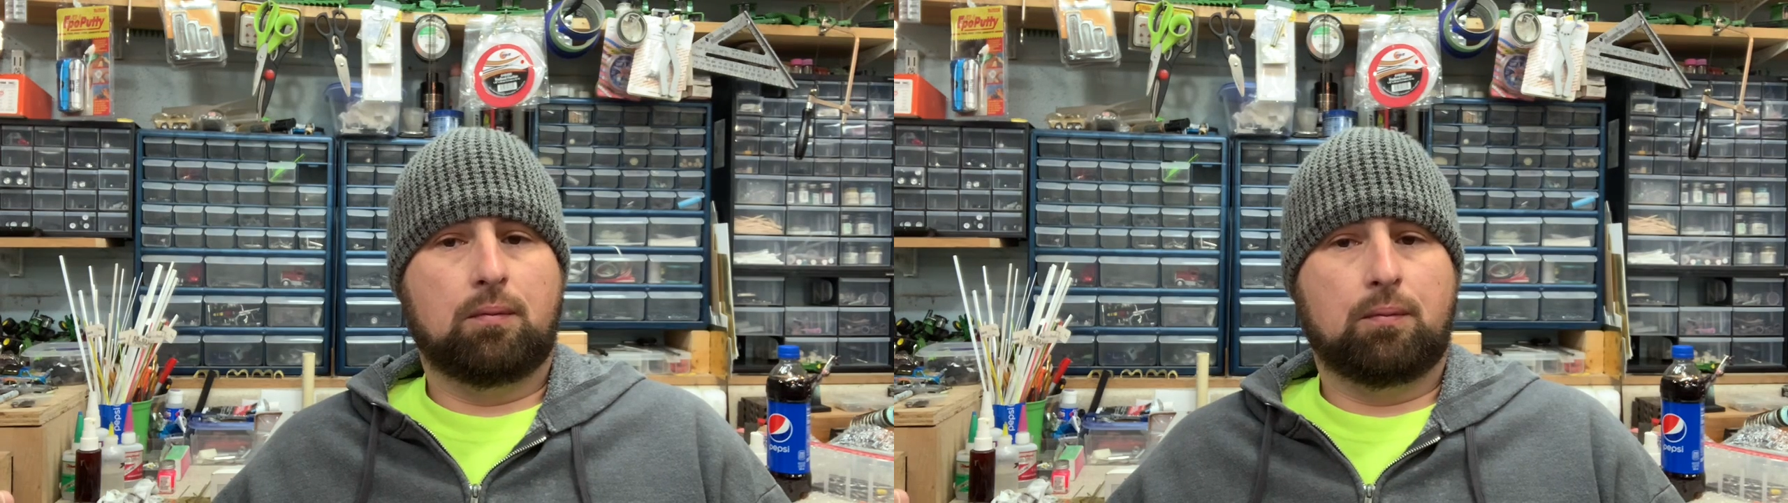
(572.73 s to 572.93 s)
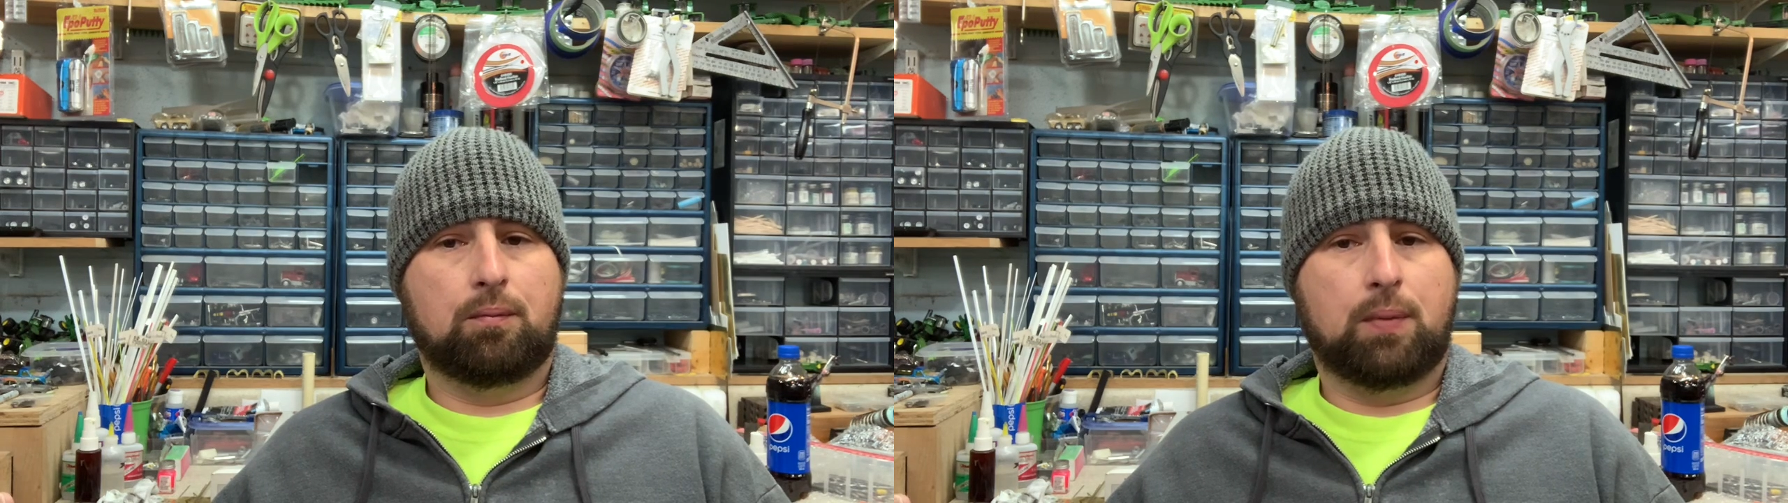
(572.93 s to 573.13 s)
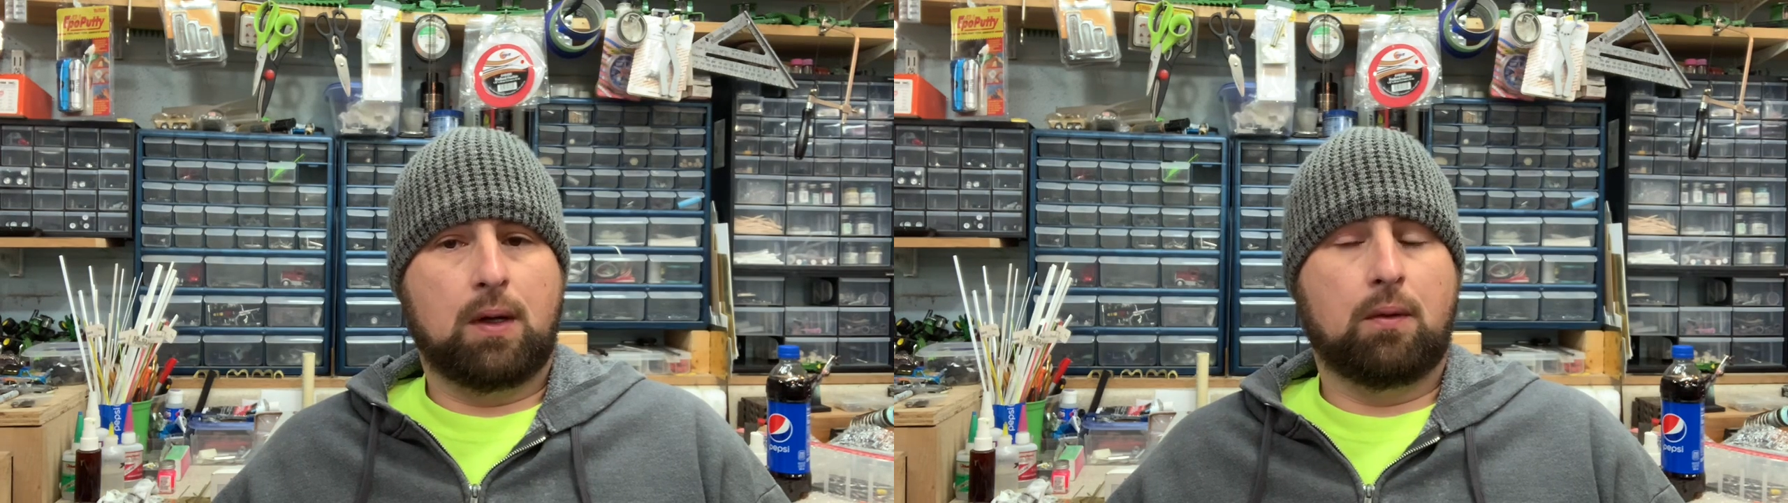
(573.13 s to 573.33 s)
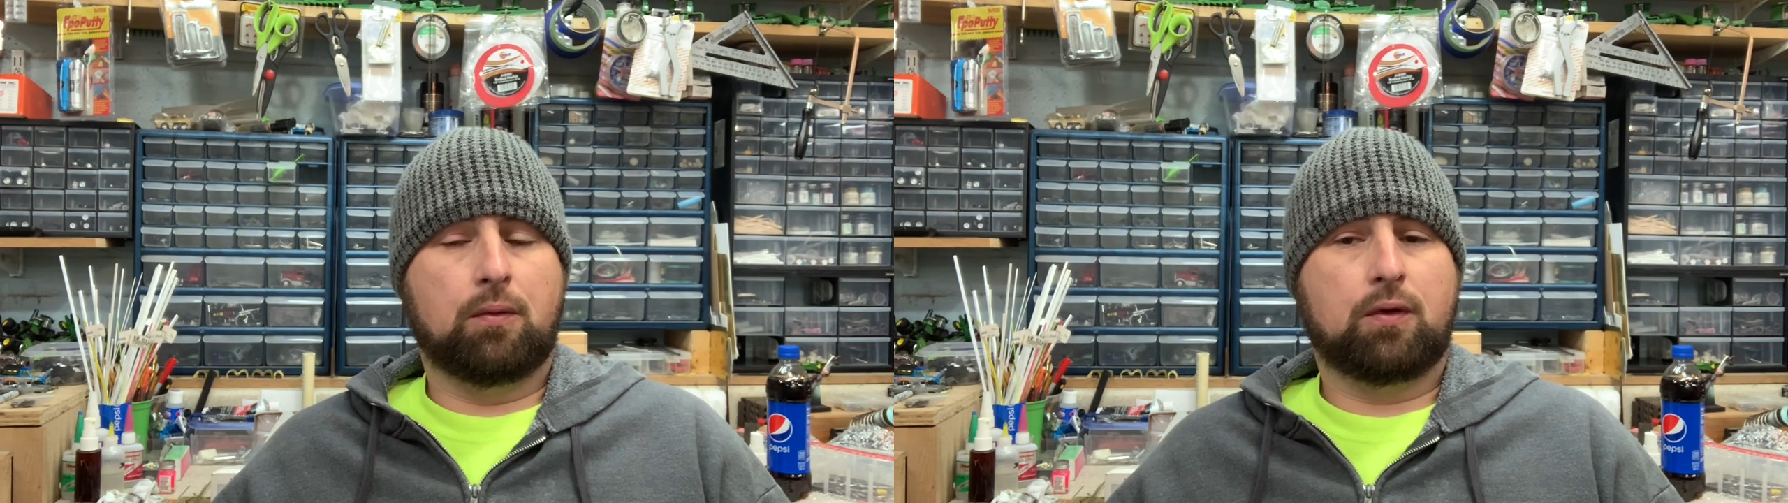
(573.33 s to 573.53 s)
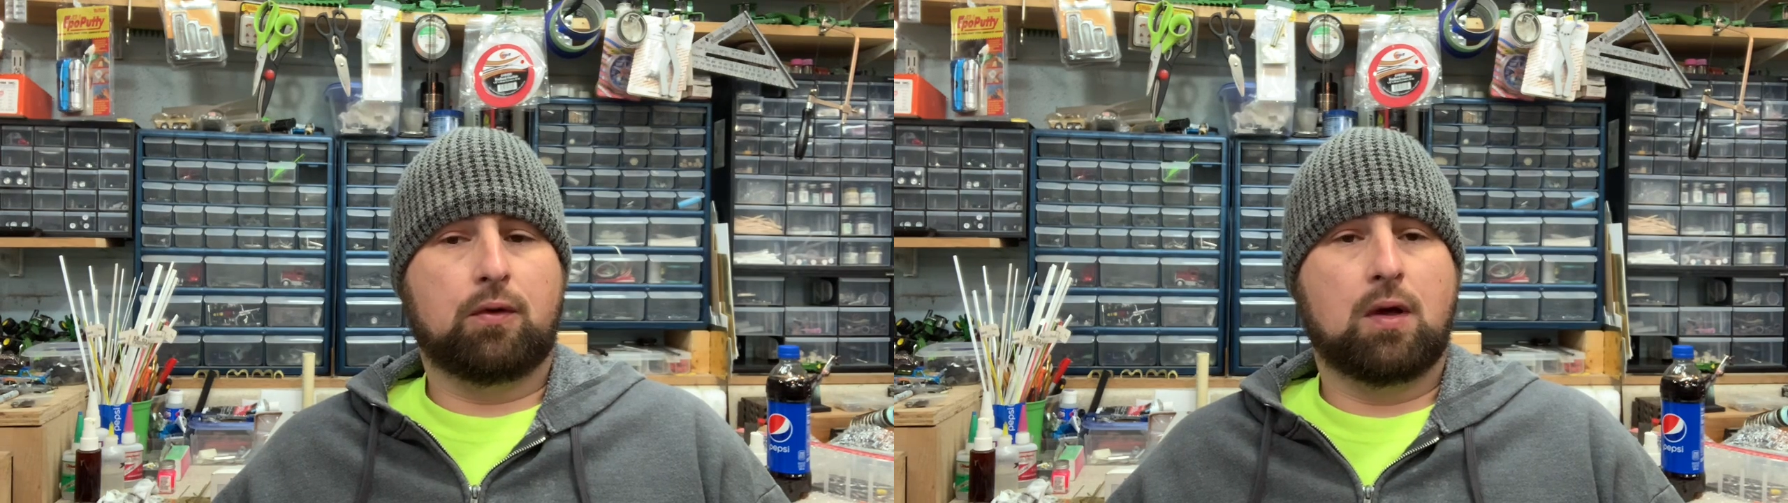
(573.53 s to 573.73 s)
be able
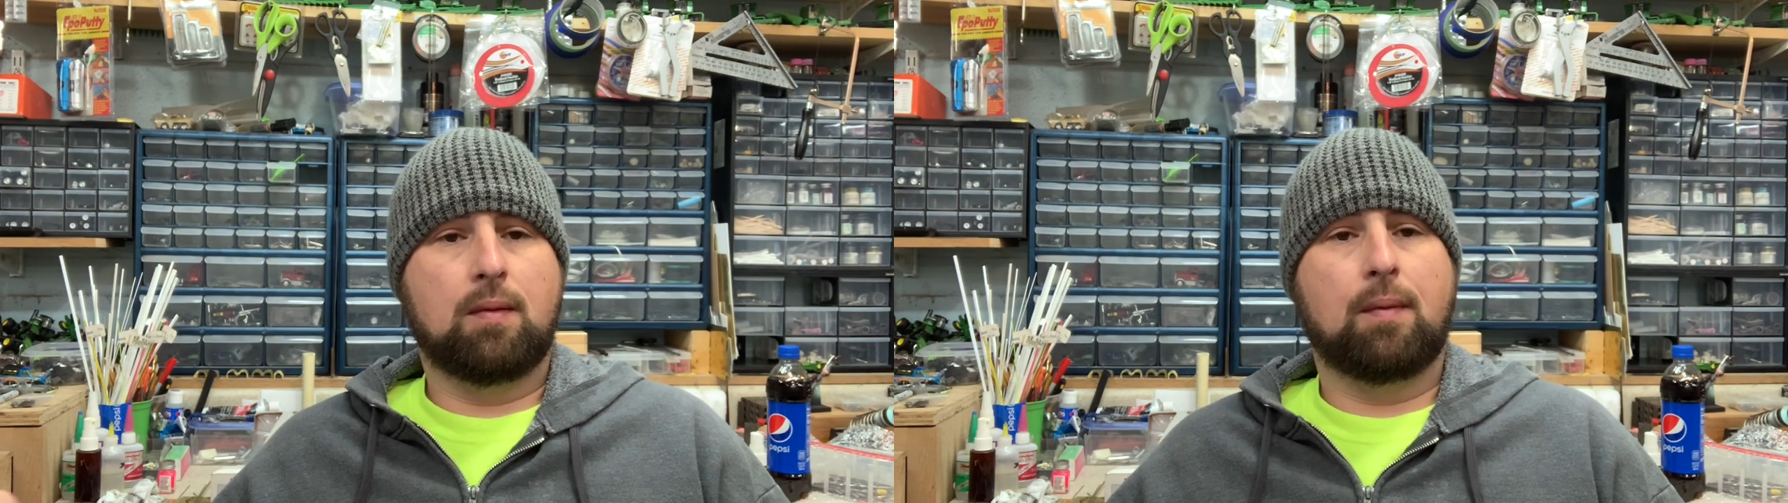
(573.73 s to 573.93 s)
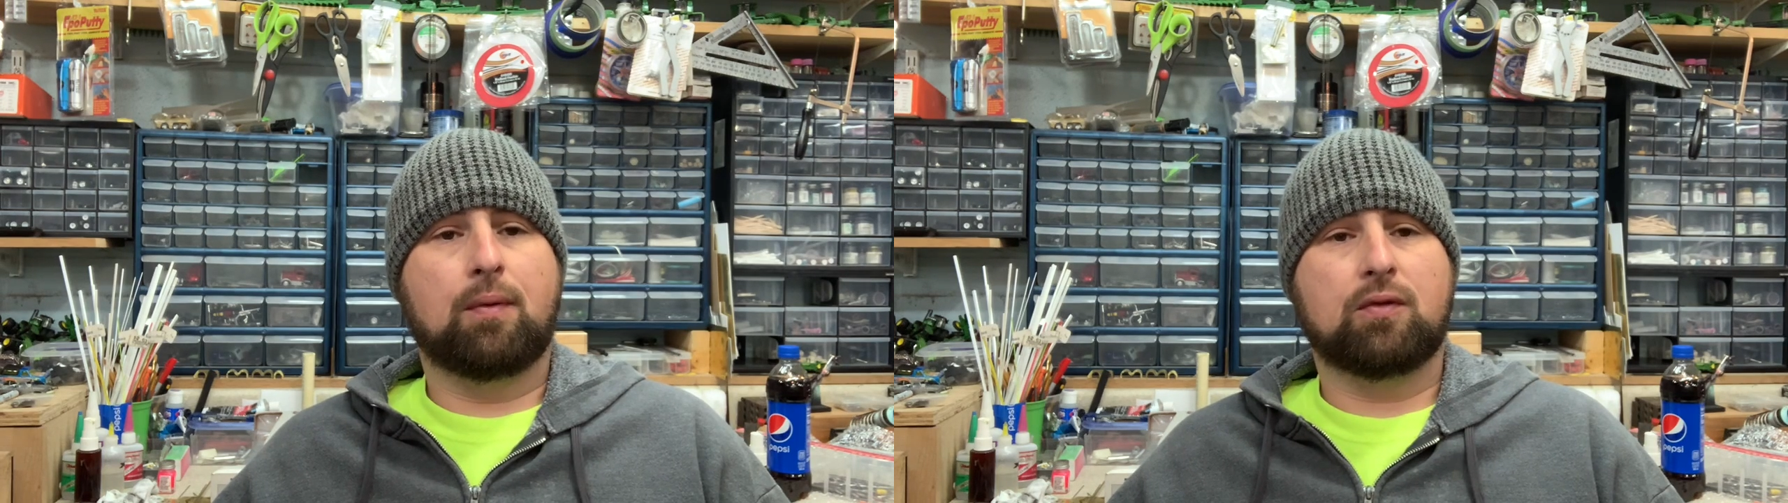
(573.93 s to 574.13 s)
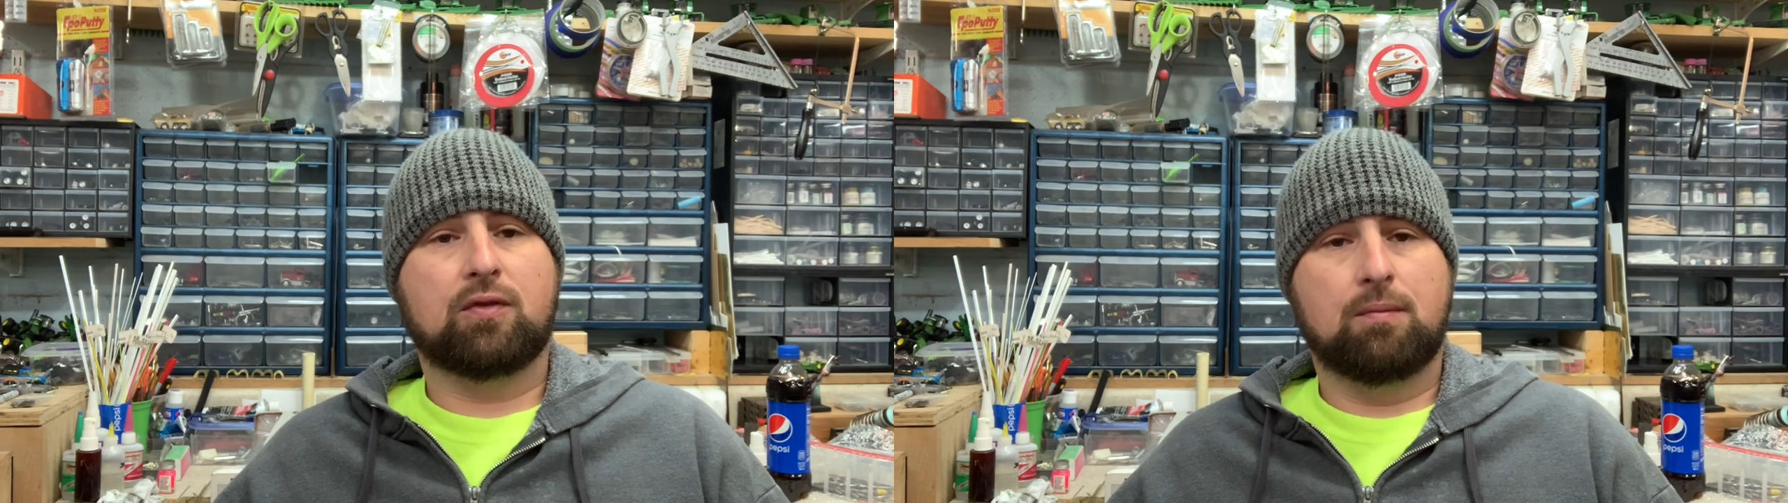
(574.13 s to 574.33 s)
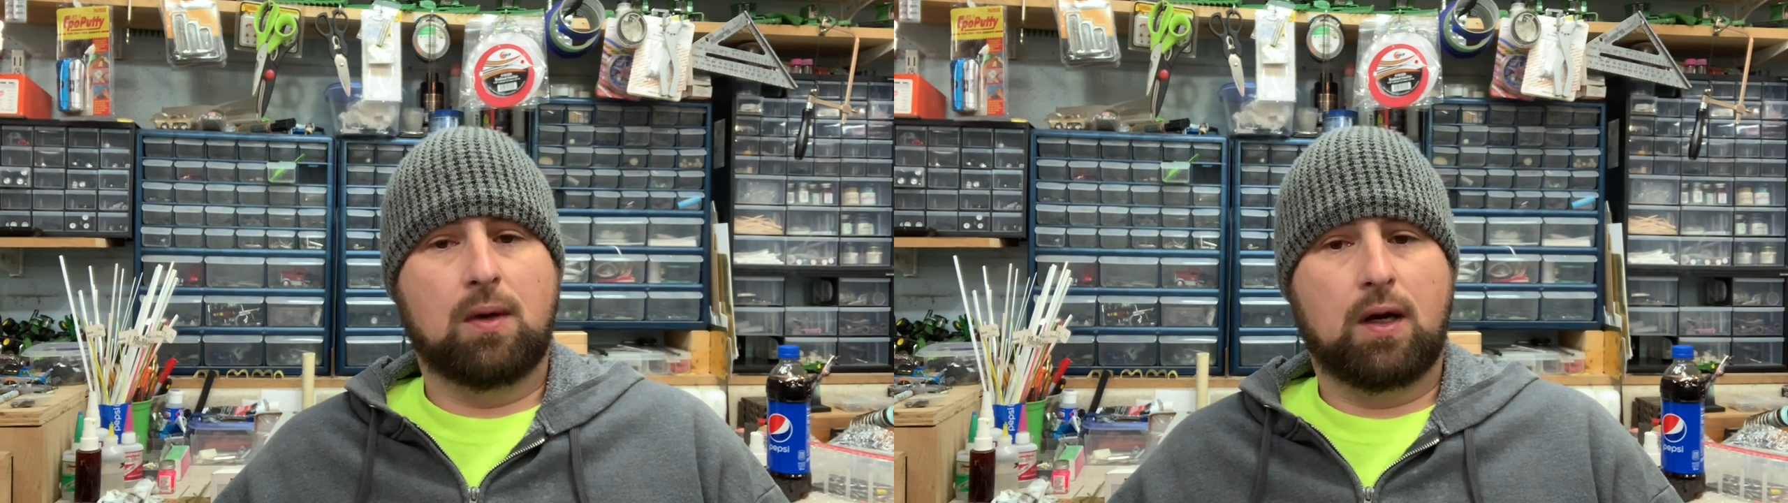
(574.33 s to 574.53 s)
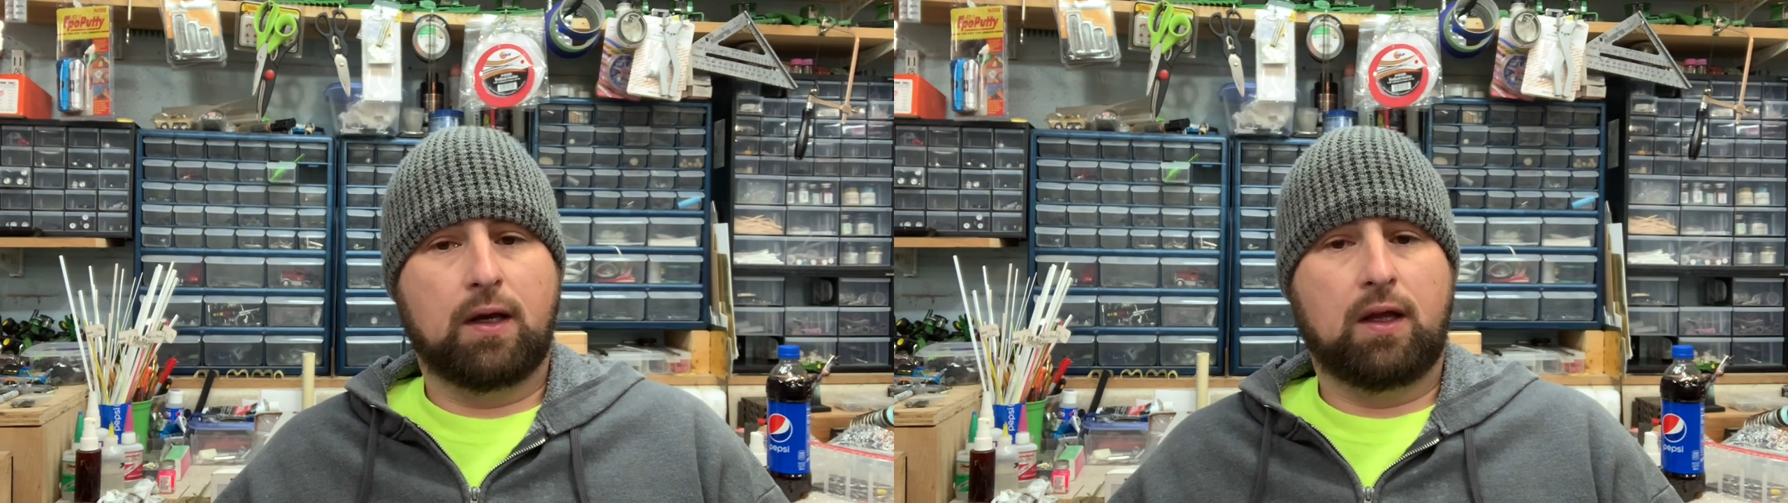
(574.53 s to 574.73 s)
to come up with some
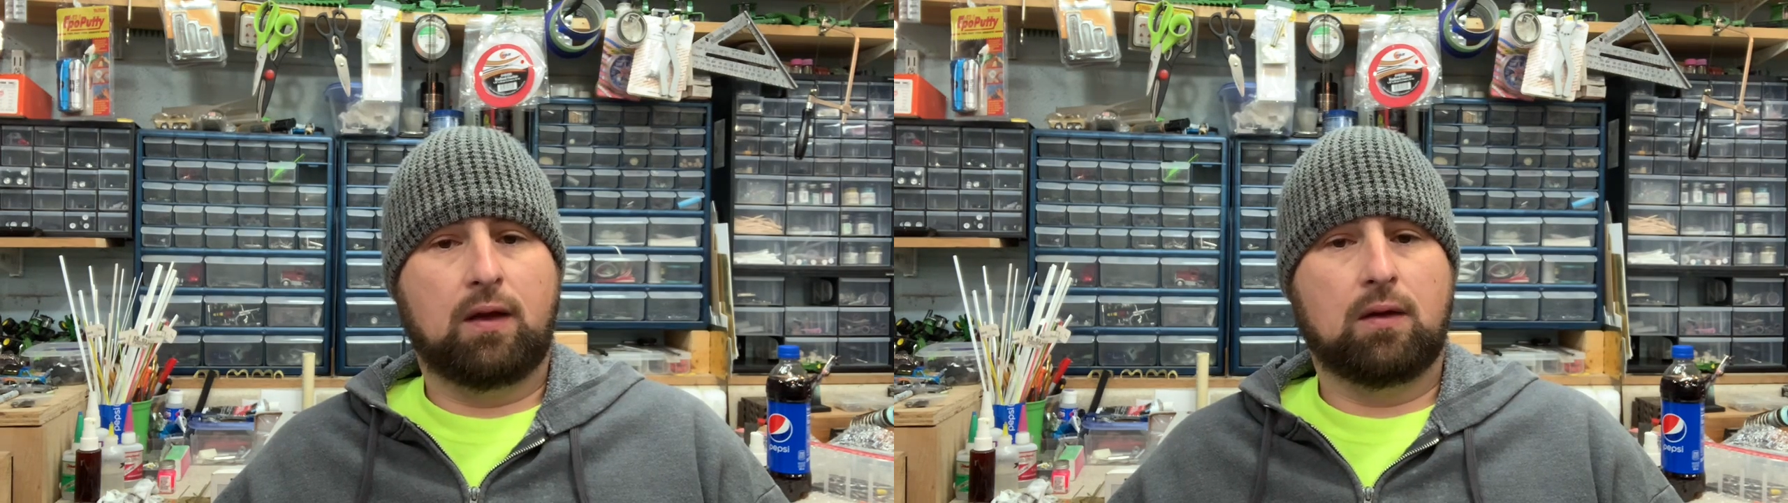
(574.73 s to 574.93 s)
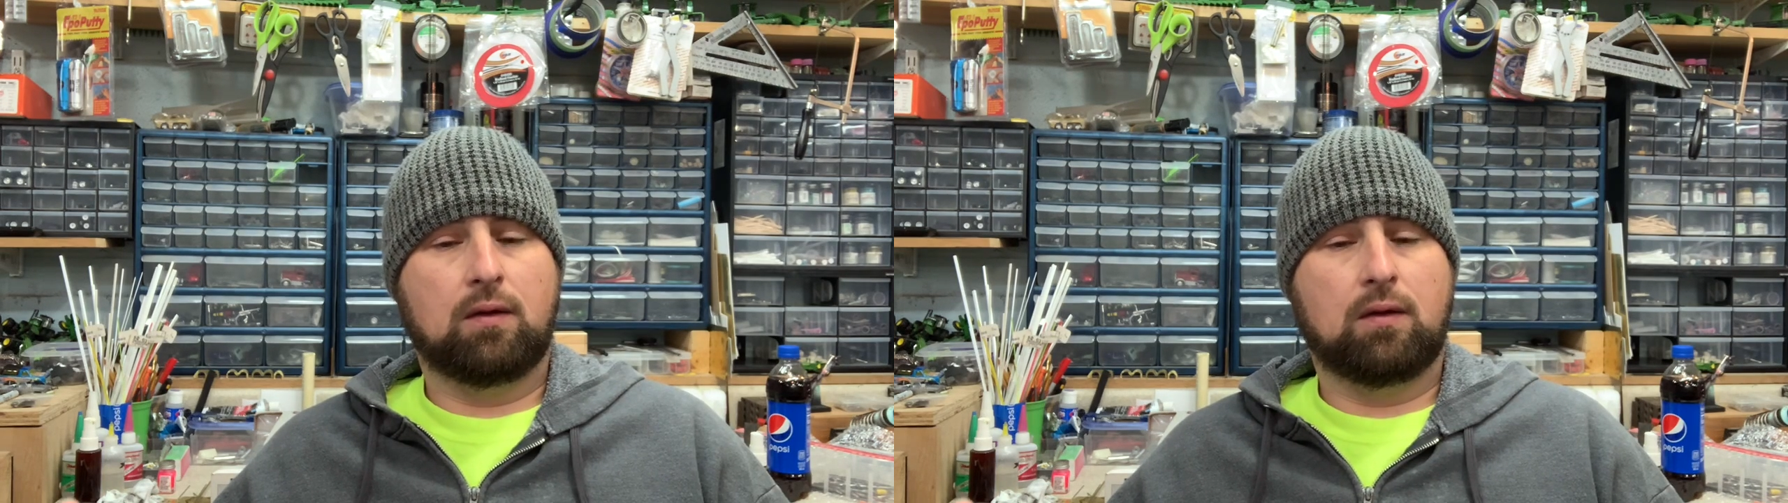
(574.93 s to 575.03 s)
money